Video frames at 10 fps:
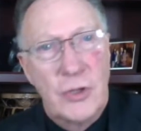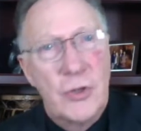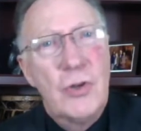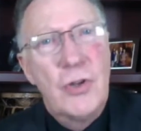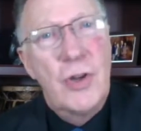
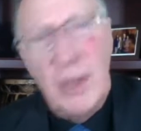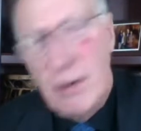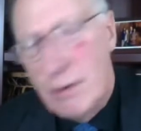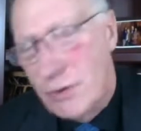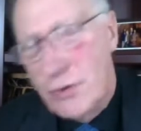Turn your
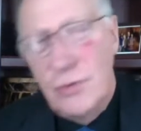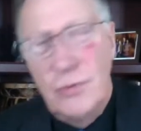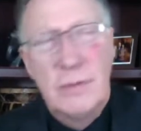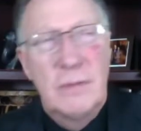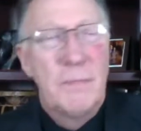ear
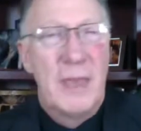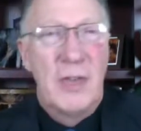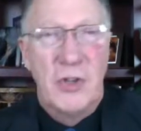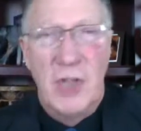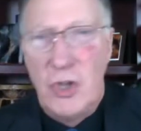to and pay
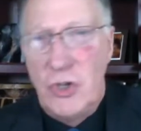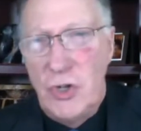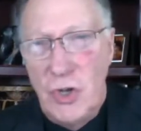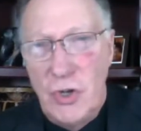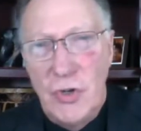
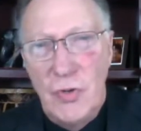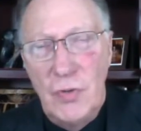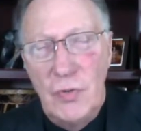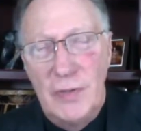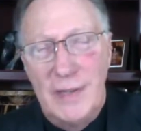attention
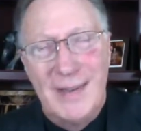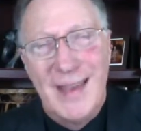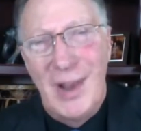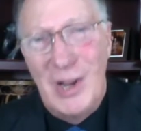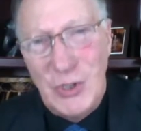to and
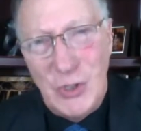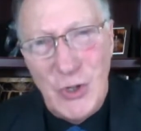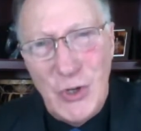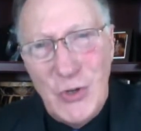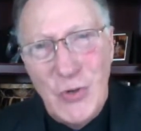now
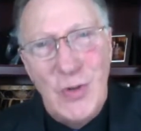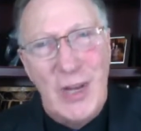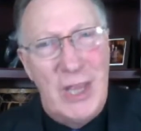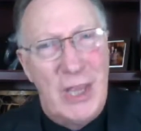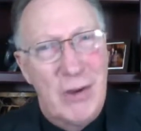listen to
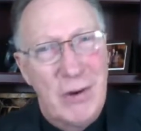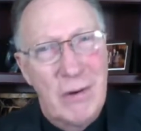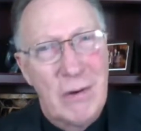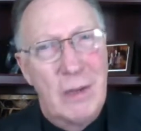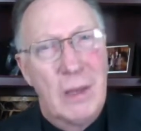and
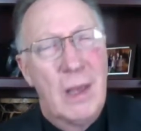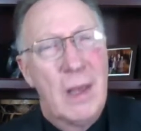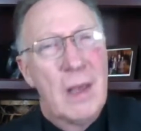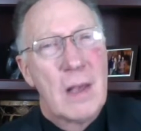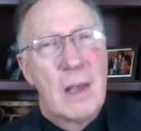hear and
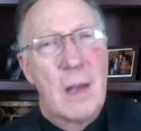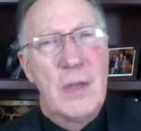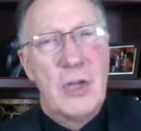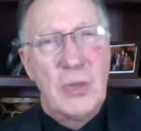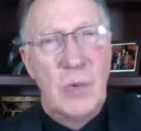come
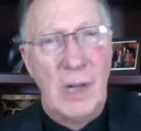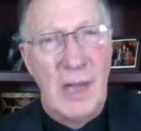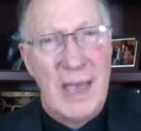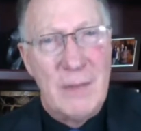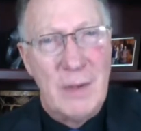into
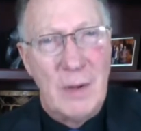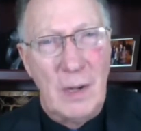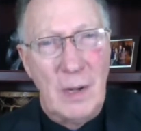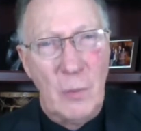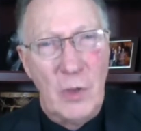
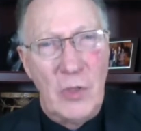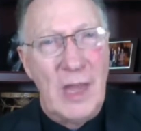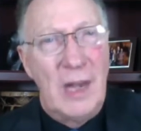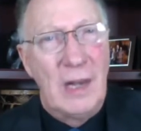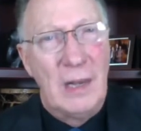alignment with
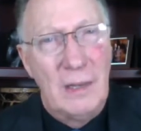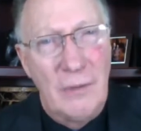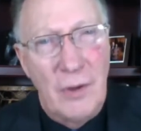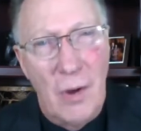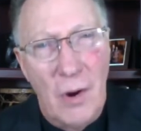and
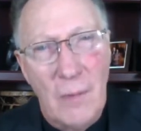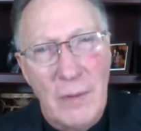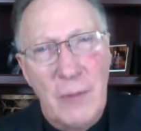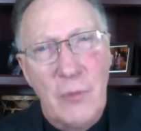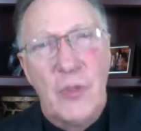live in
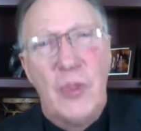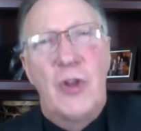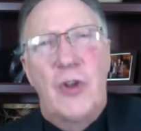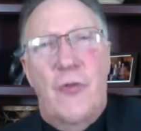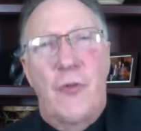harmony with the
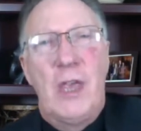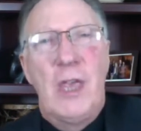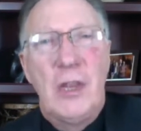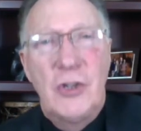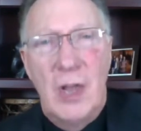
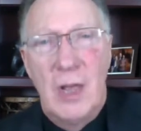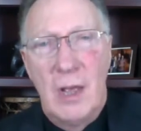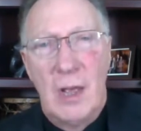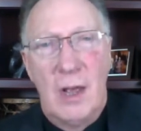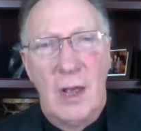decrees
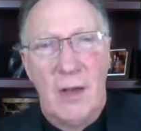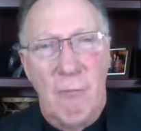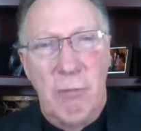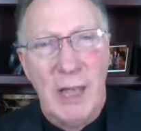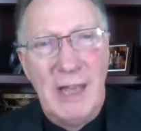
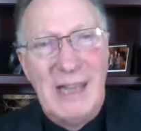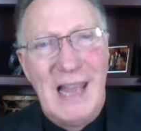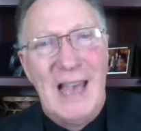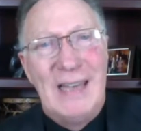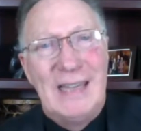of
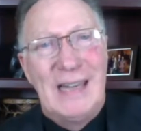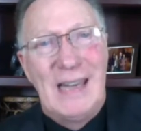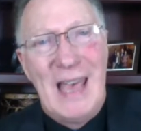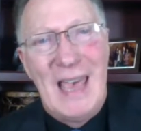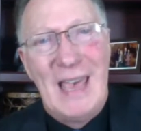bloodline
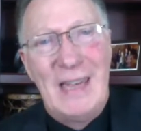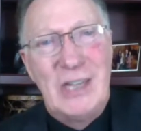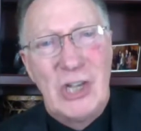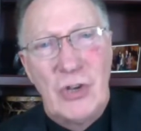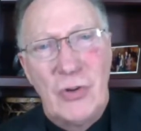and
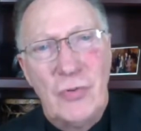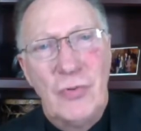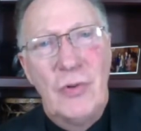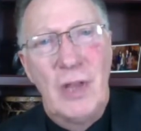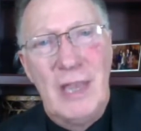land,
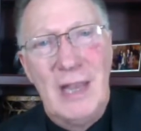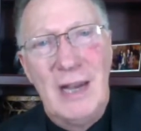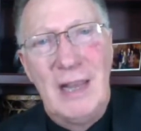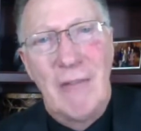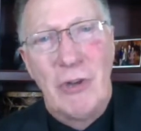tikkun,
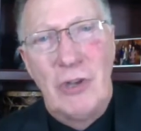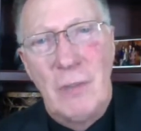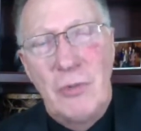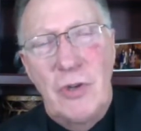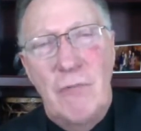healing,
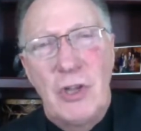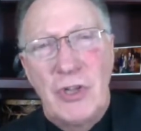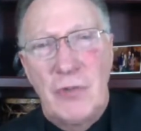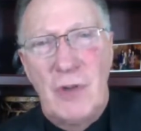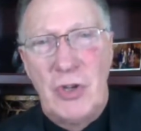redemption,
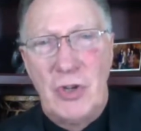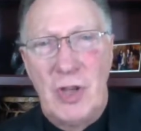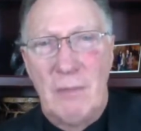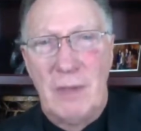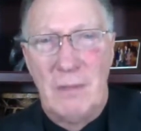
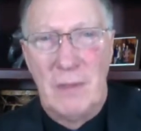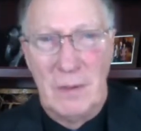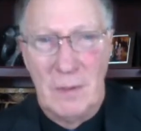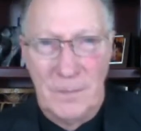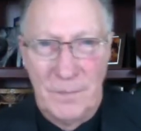restoration I'm
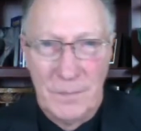giving you.